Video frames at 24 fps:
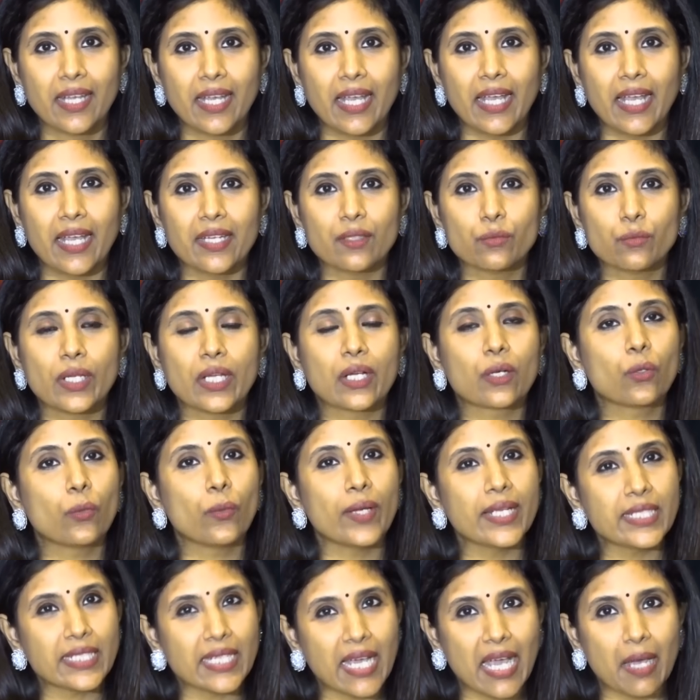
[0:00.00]
And we are
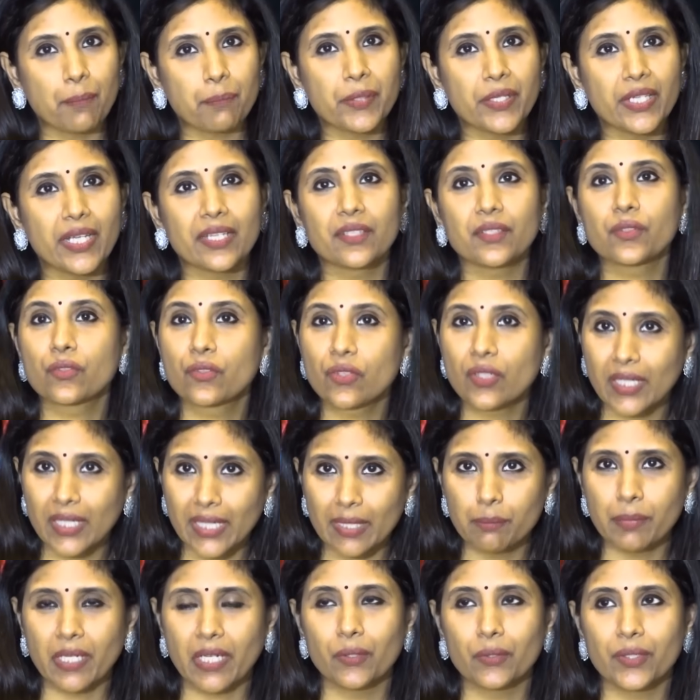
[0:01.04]
quite happy and thrilled
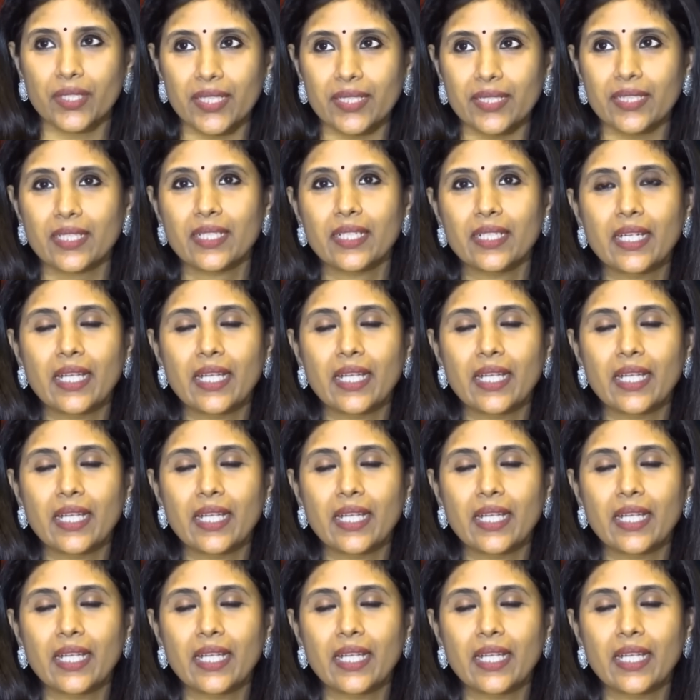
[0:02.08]
about it.